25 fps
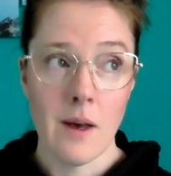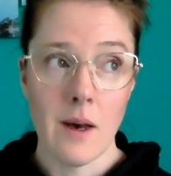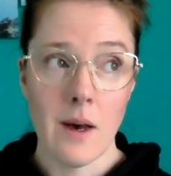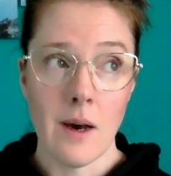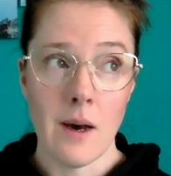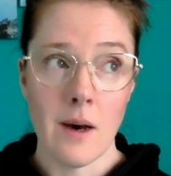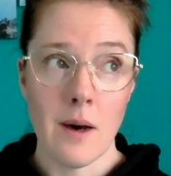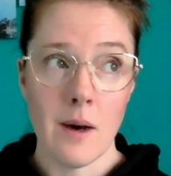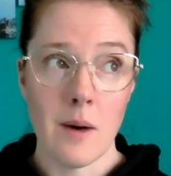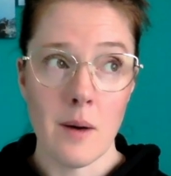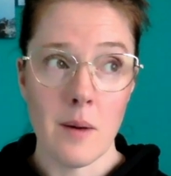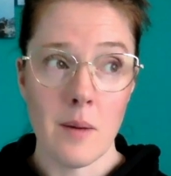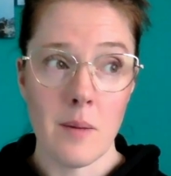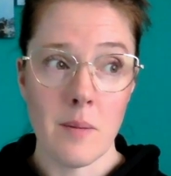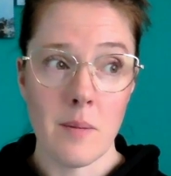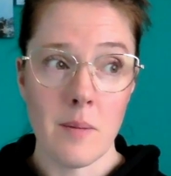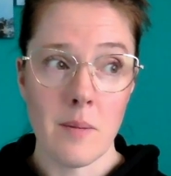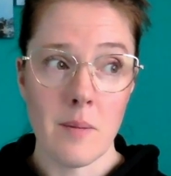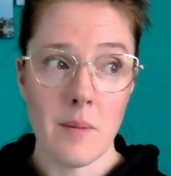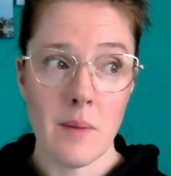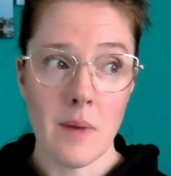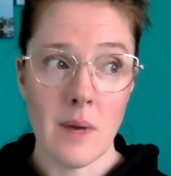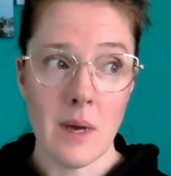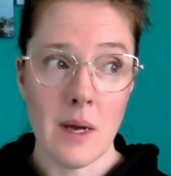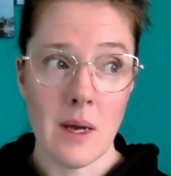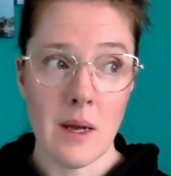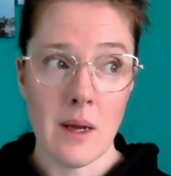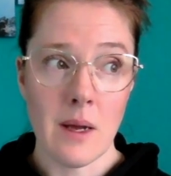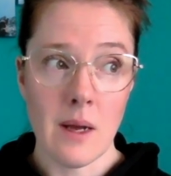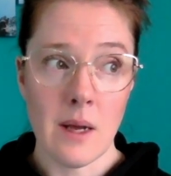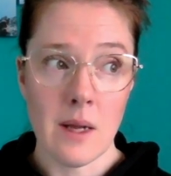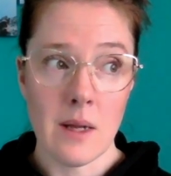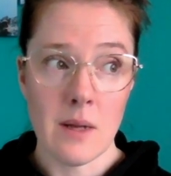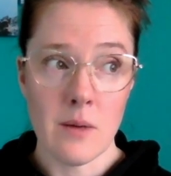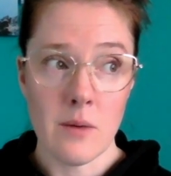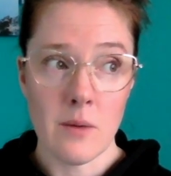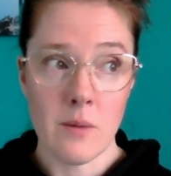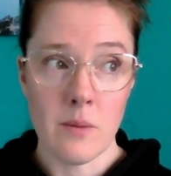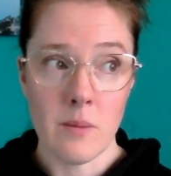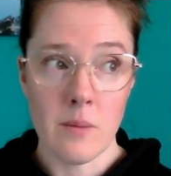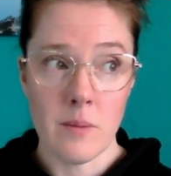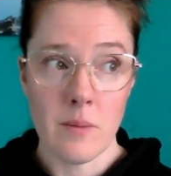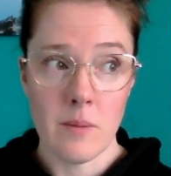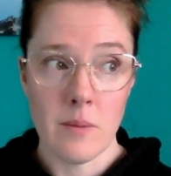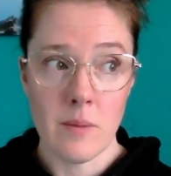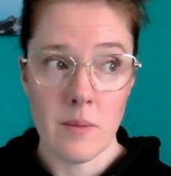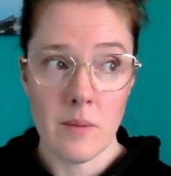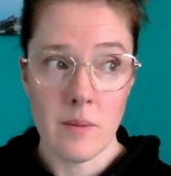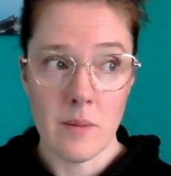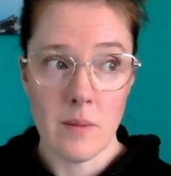I don't.
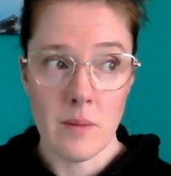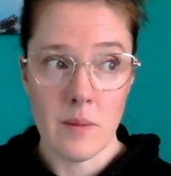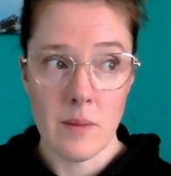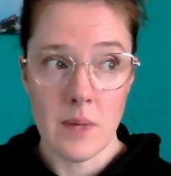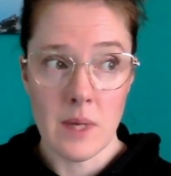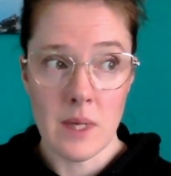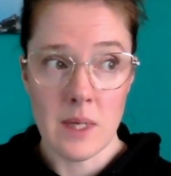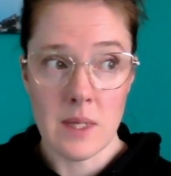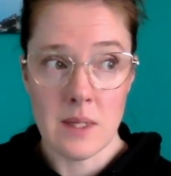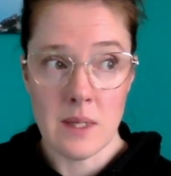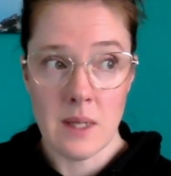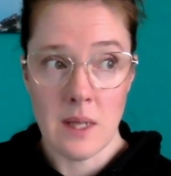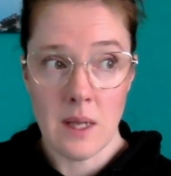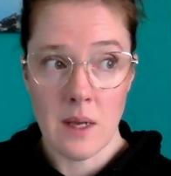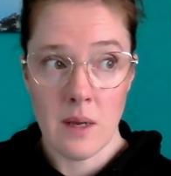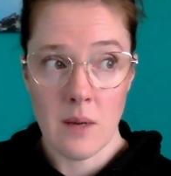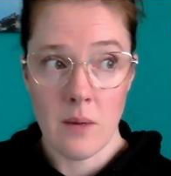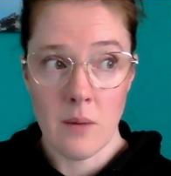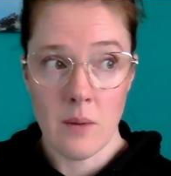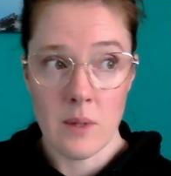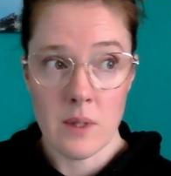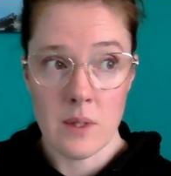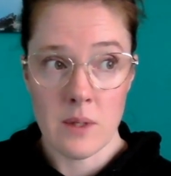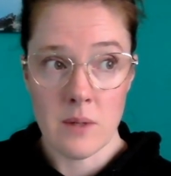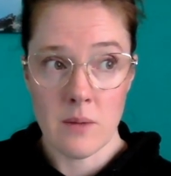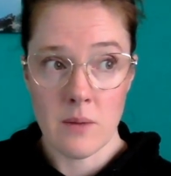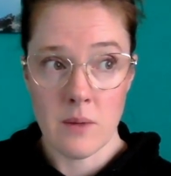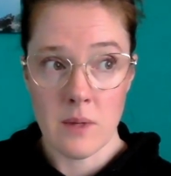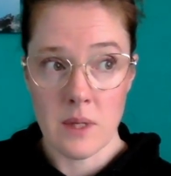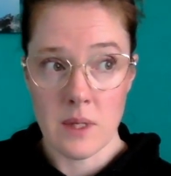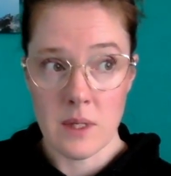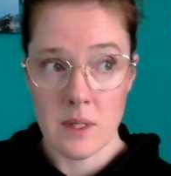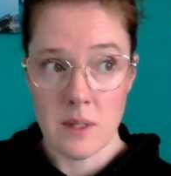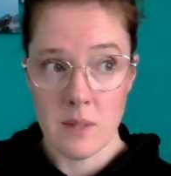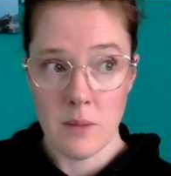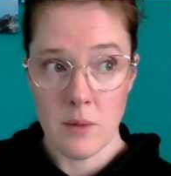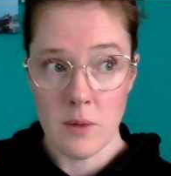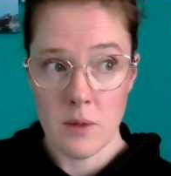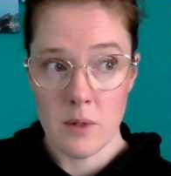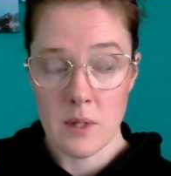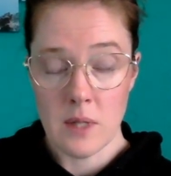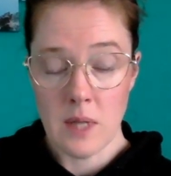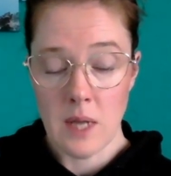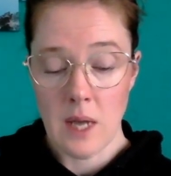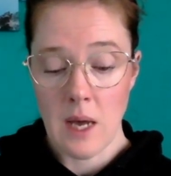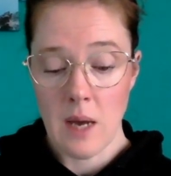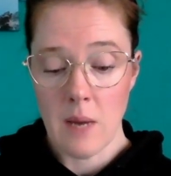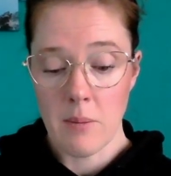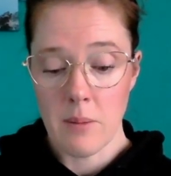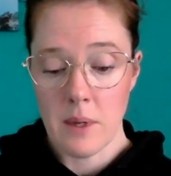He's saying it wasn't really supposed to
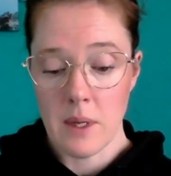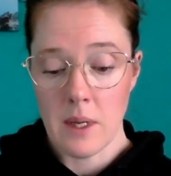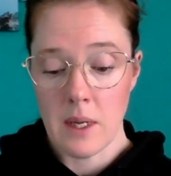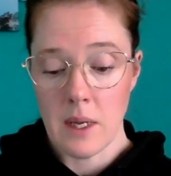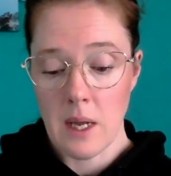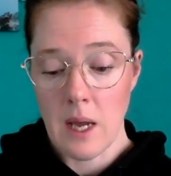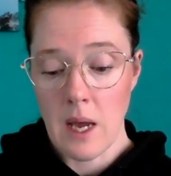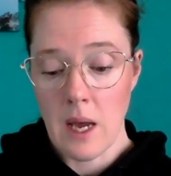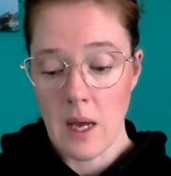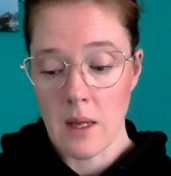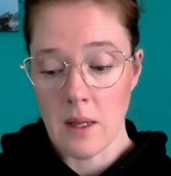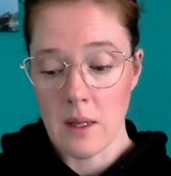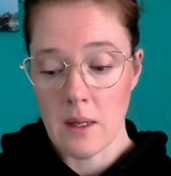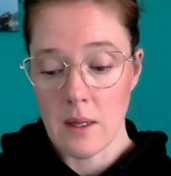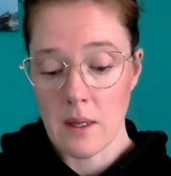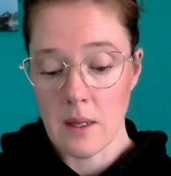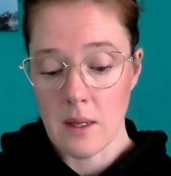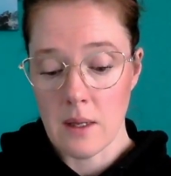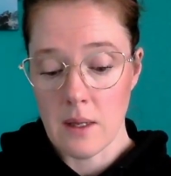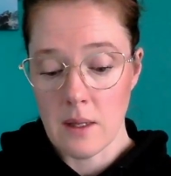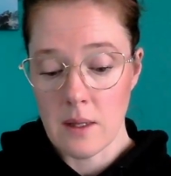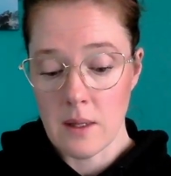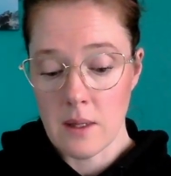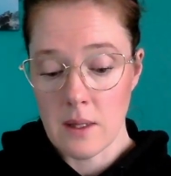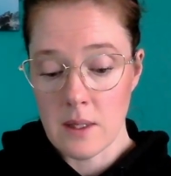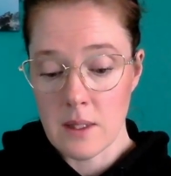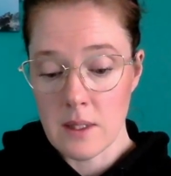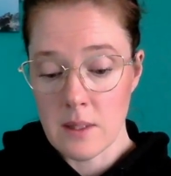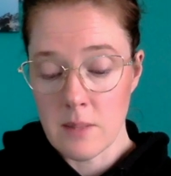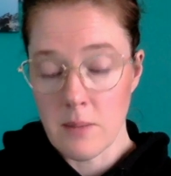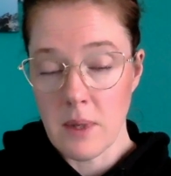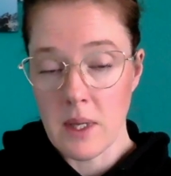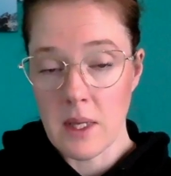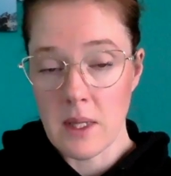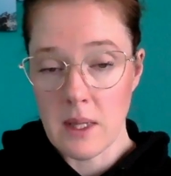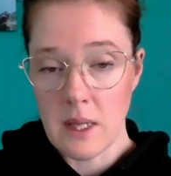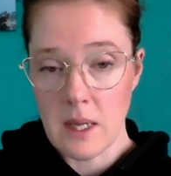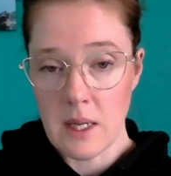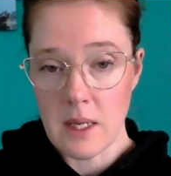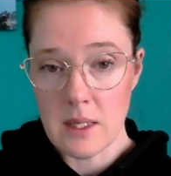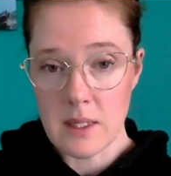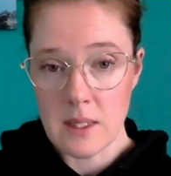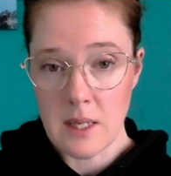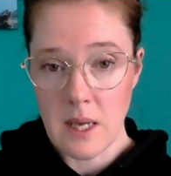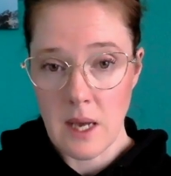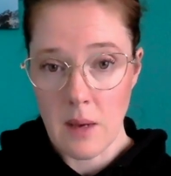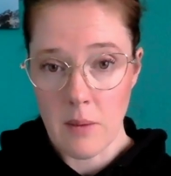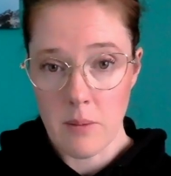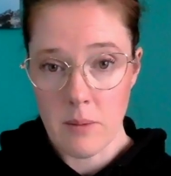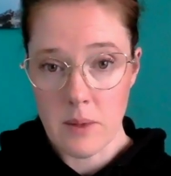happen at the speed that it's
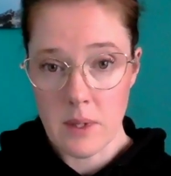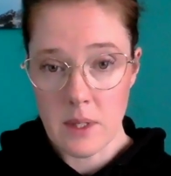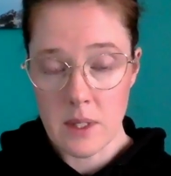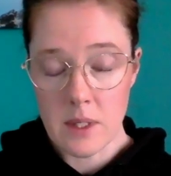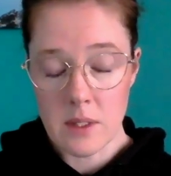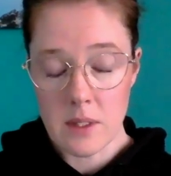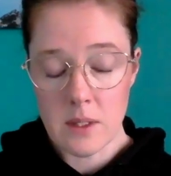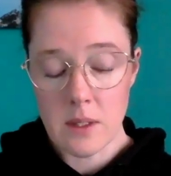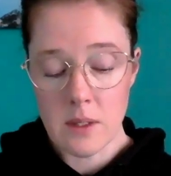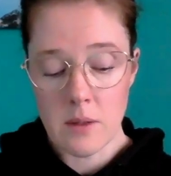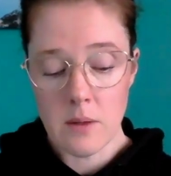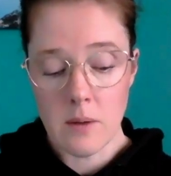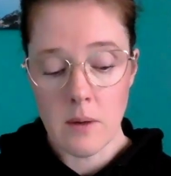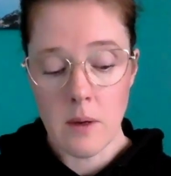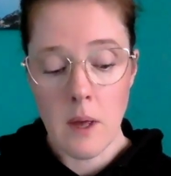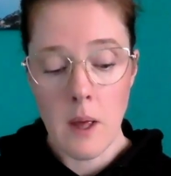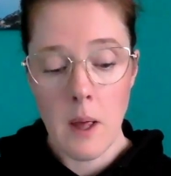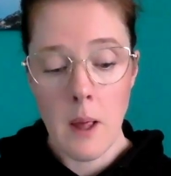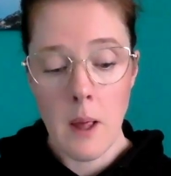happening to,